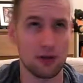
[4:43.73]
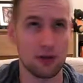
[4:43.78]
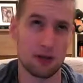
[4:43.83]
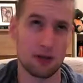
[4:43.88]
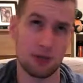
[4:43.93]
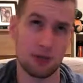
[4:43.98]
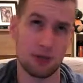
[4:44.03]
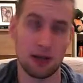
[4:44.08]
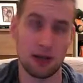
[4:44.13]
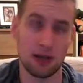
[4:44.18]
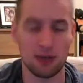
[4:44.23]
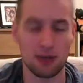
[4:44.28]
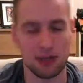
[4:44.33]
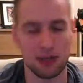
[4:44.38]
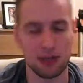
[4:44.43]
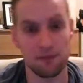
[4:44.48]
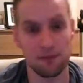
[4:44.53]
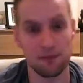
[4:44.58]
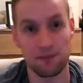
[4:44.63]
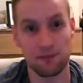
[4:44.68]
playmaking
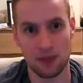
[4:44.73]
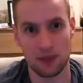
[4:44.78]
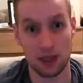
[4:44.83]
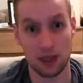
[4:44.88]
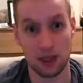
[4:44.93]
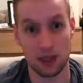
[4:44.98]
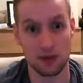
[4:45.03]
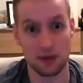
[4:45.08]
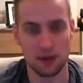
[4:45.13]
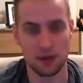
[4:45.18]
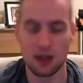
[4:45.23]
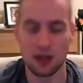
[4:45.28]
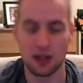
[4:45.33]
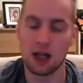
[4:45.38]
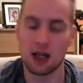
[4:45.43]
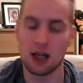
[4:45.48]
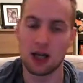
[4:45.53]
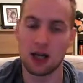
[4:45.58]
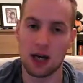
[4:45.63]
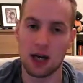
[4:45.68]
even,
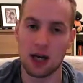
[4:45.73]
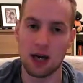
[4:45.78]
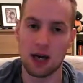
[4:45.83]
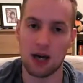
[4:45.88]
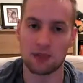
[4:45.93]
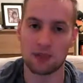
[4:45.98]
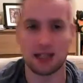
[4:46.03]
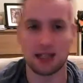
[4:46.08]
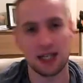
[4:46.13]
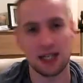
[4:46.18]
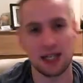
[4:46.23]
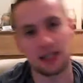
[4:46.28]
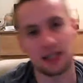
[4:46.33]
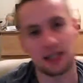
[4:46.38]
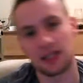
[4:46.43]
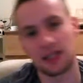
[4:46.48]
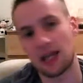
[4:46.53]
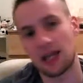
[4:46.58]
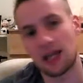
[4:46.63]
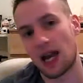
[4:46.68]

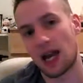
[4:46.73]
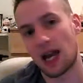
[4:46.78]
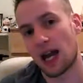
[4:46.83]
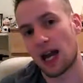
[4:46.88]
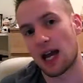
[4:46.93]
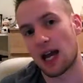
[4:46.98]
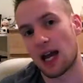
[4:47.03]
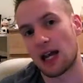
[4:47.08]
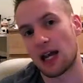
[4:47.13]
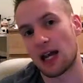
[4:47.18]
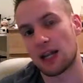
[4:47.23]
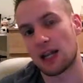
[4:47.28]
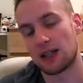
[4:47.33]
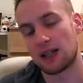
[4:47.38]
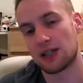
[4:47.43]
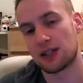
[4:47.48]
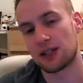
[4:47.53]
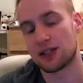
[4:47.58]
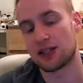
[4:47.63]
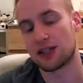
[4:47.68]
skating and
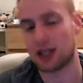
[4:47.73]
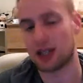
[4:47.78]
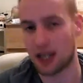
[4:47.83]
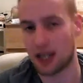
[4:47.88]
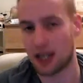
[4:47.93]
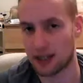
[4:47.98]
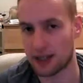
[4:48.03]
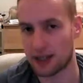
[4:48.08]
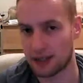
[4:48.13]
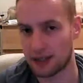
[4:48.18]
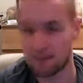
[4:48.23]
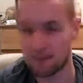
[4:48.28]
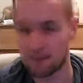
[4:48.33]
stick handling.